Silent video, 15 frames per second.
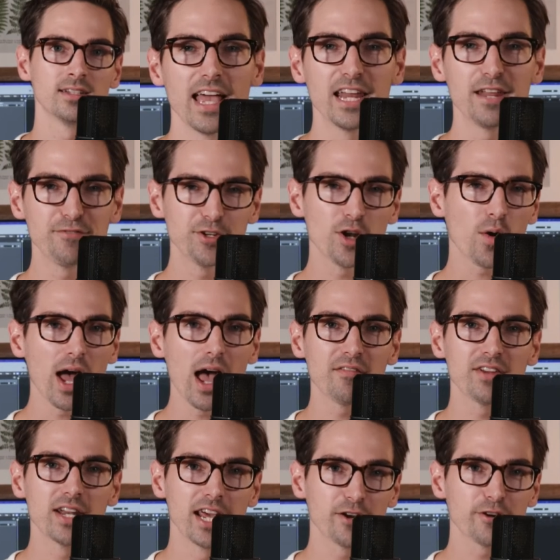And if you don't
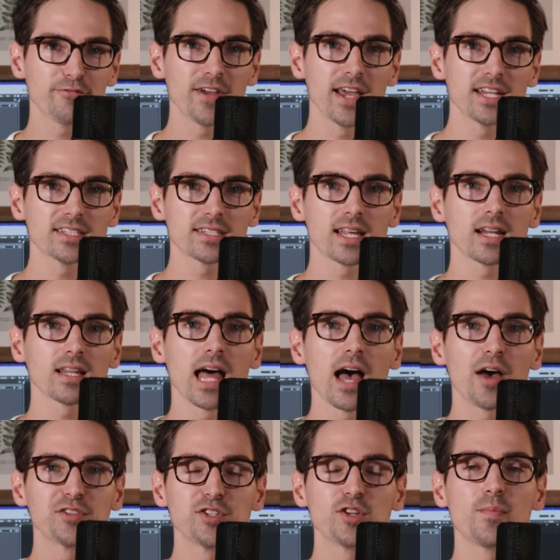have an interface that
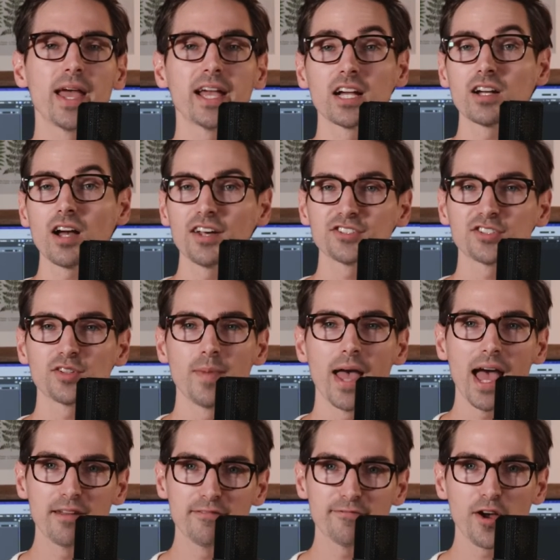allows you to make a custom
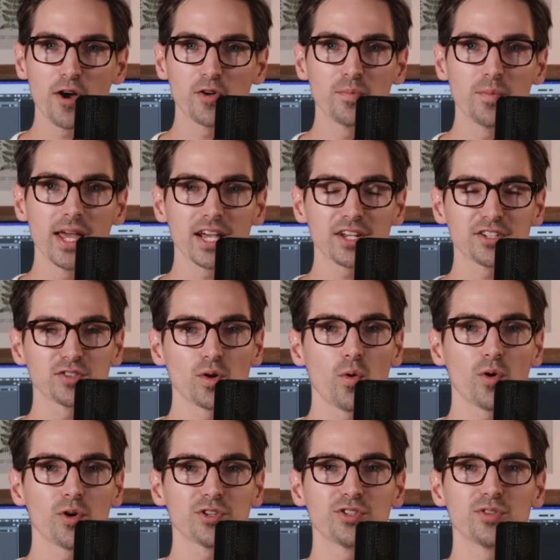headphone mix
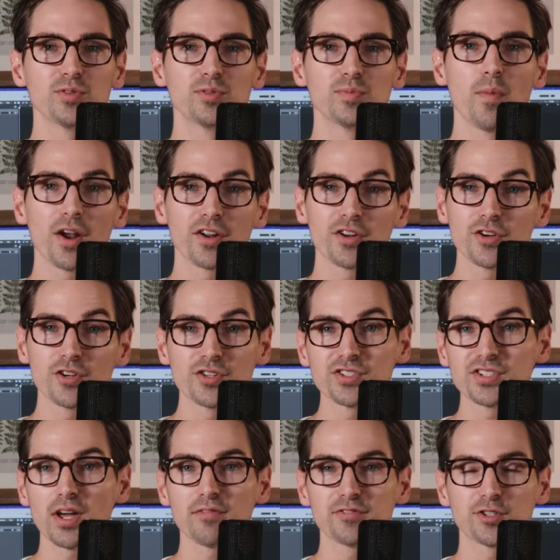or to monitor
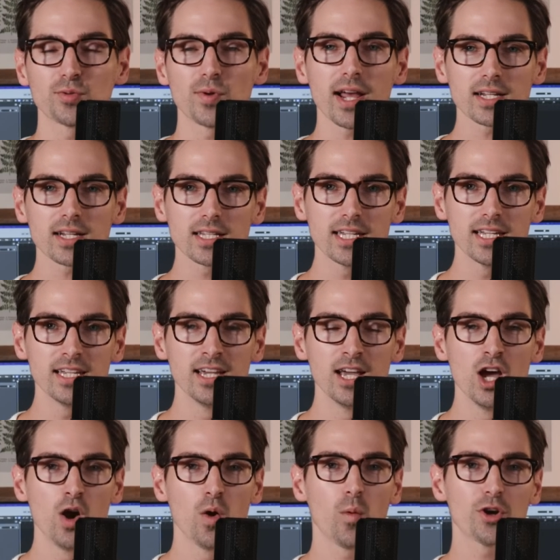yourself directly,
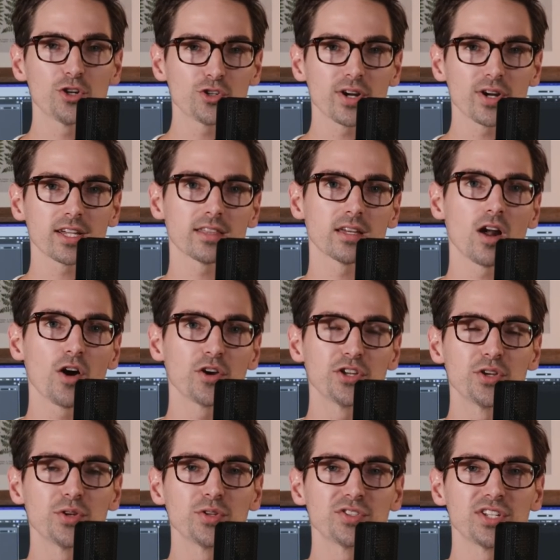one trick that I'll
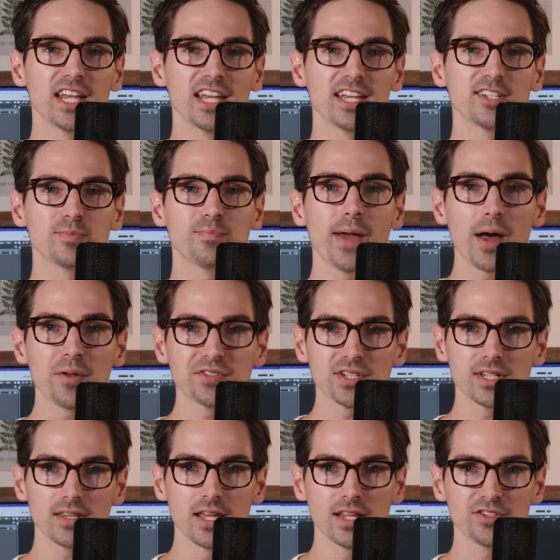use is
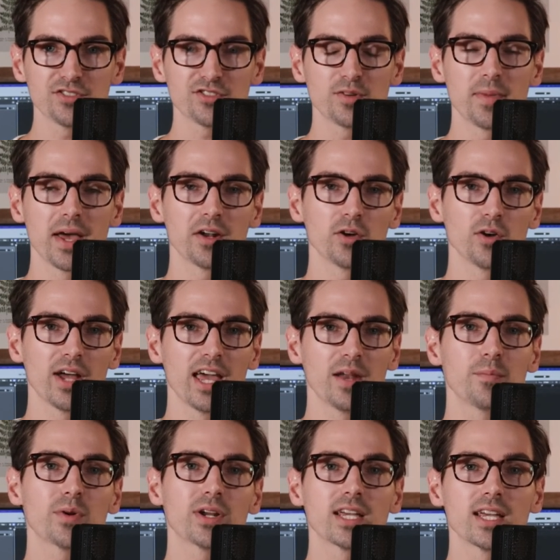bouncing the instrumental
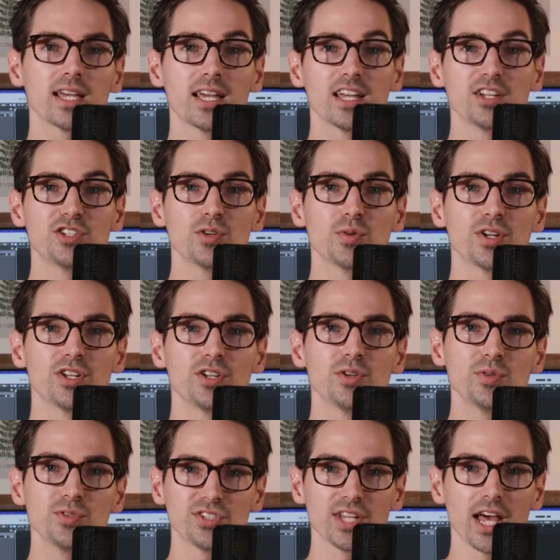and bringing it into a
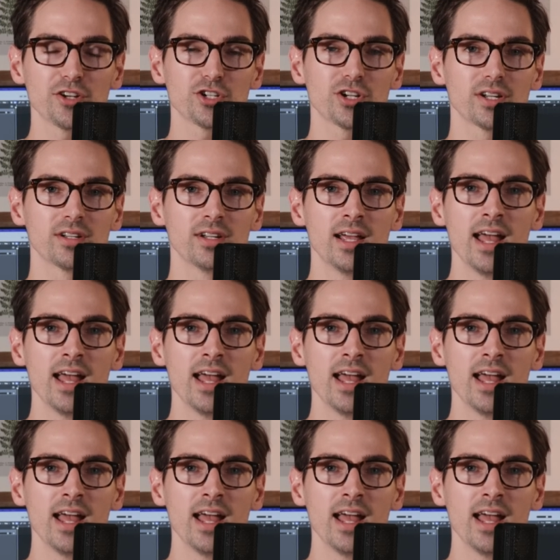new session.